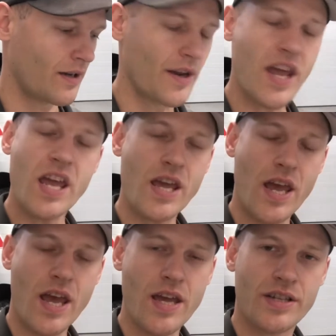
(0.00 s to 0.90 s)

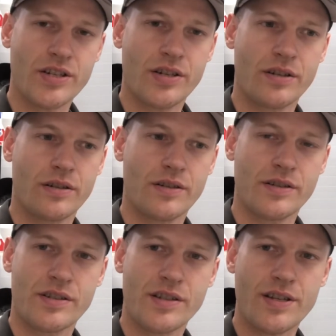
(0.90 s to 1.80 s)

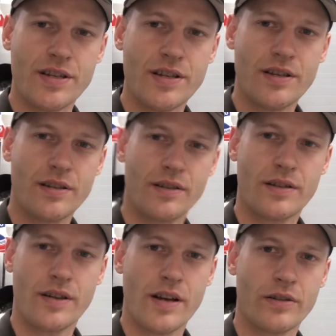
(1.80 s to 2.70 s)
AHC
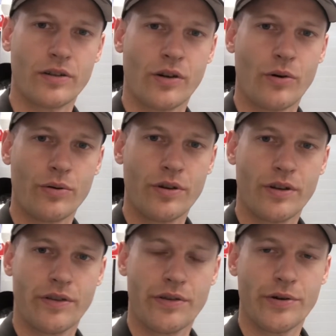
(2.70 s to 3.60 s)
error code
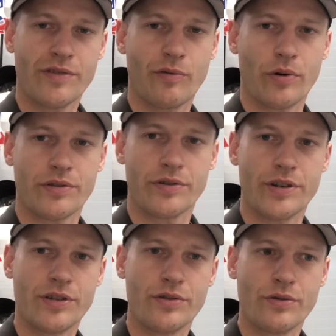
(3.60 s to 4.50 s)

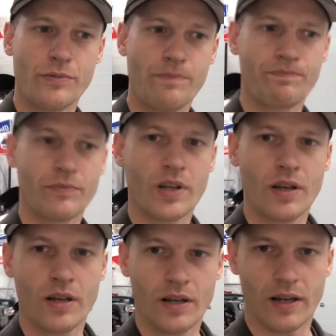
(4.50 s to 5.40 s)
3432.
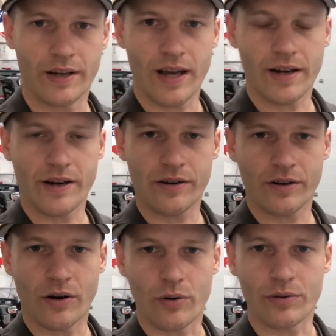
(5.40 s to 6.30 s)
And that
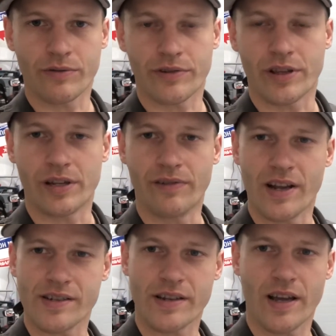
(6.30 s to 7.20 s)
error code for the
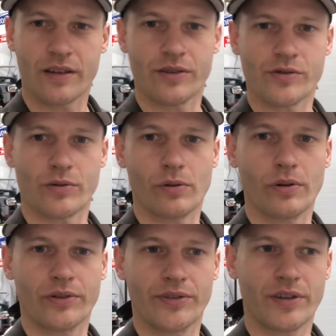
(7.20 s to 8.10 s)
advanced hand
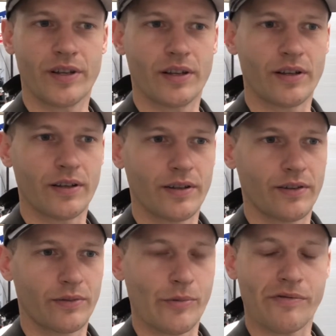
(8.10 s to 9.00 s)
controls
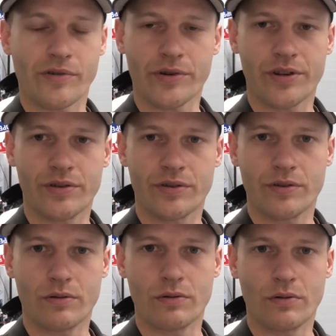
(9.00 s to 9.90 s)
is referring
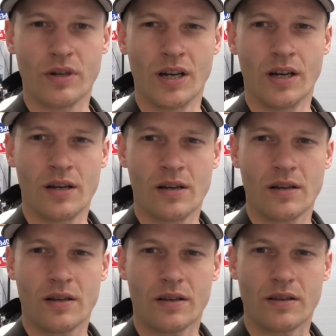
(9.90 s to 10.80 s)
to
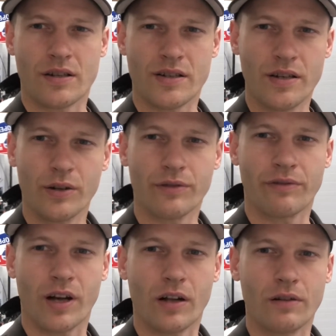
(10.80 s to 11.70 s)
the tilt
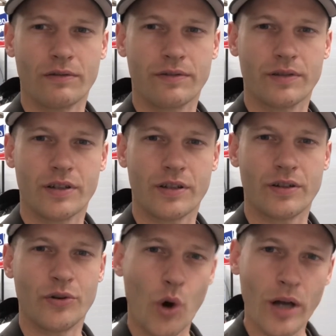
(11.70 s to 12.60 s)
valve
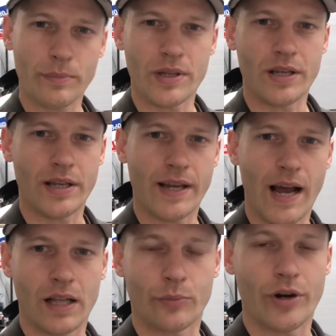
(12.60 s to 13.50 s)
not being
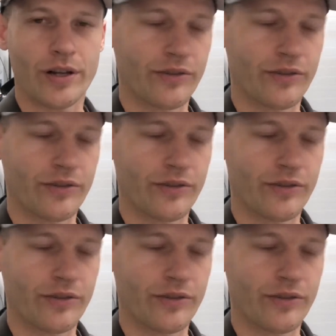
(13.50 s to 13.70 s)
calibrated.